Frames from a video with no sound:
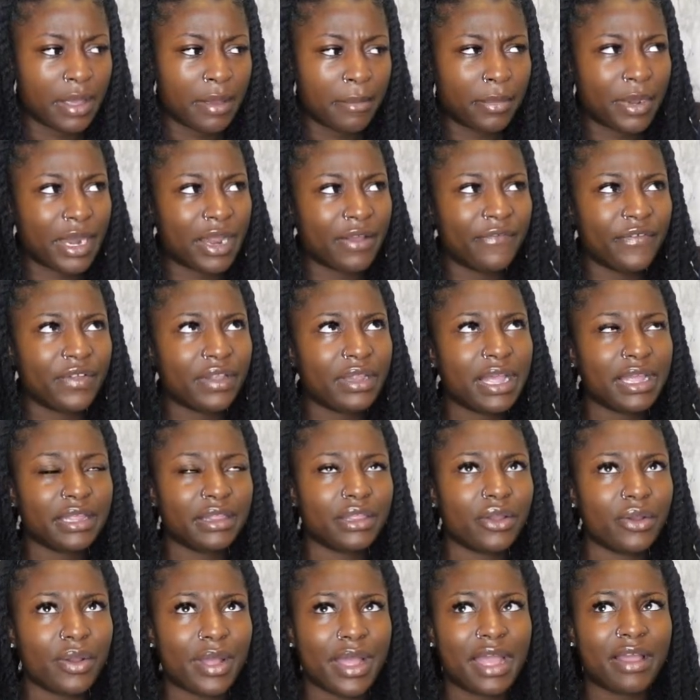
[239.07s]
but I feel like
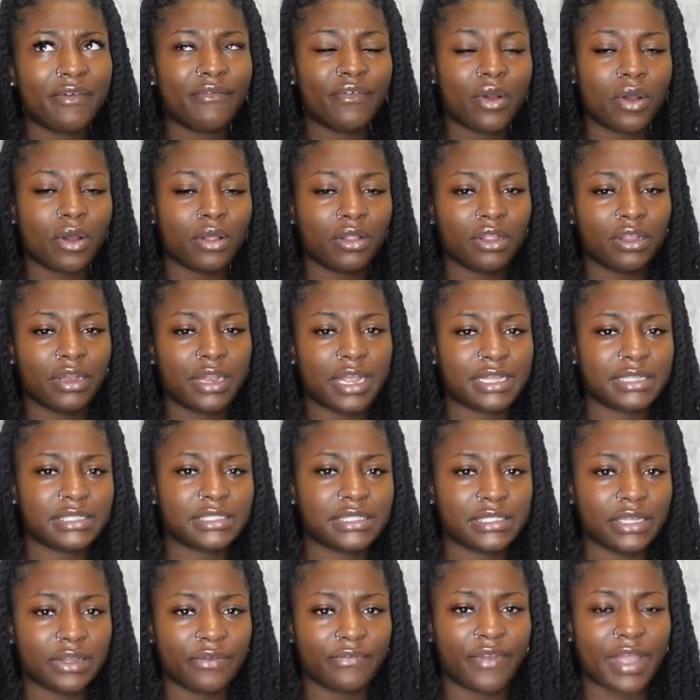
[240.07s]
they'll have all of that
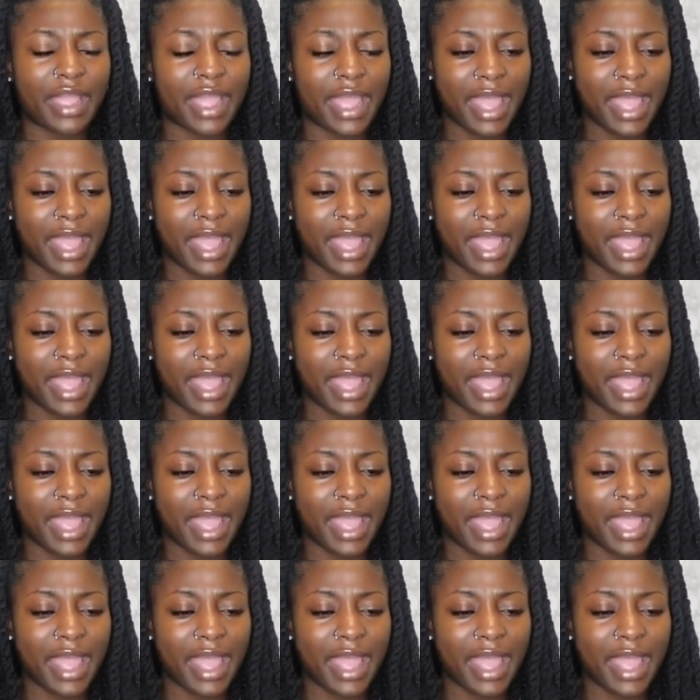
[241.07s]
stuff